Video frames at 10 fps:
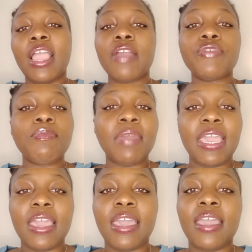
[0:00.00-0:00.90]
Every
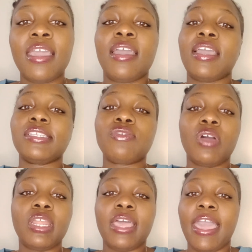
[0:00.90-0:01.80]
man is
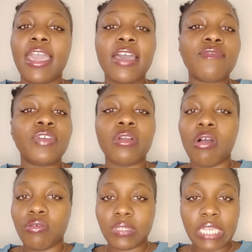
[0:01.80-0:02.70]
going to have their
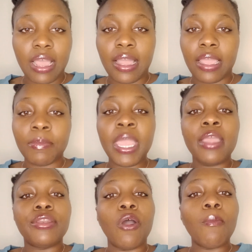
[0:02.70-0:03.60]
own time.
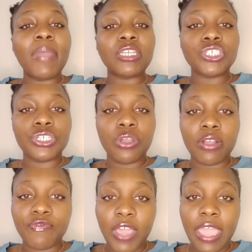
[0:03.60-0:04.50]
Don't measure
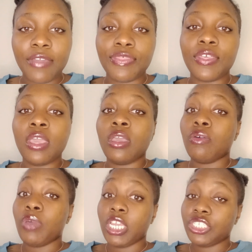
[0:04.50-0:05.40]
your faith,
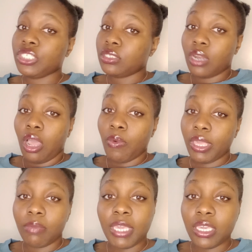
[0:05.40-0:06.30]
which, we
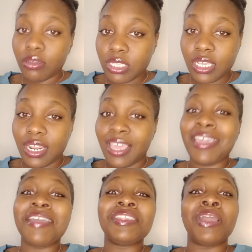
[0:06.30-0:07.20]
can be guilty of
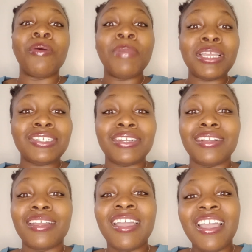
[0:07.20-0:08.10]
that. Don't
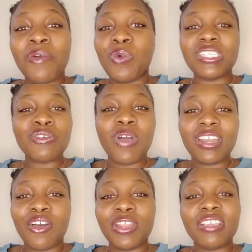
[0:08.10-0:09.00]
measure what's
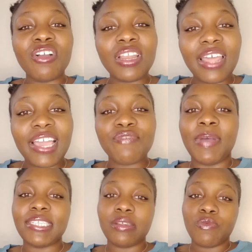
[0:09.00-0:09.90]
going on in your life
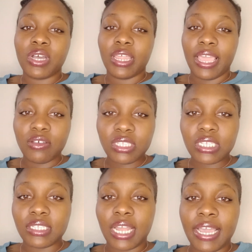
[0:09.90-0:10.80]
by someone
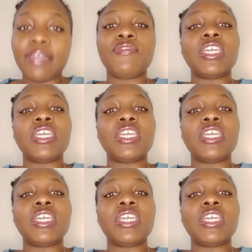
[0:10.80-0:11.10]
else's life.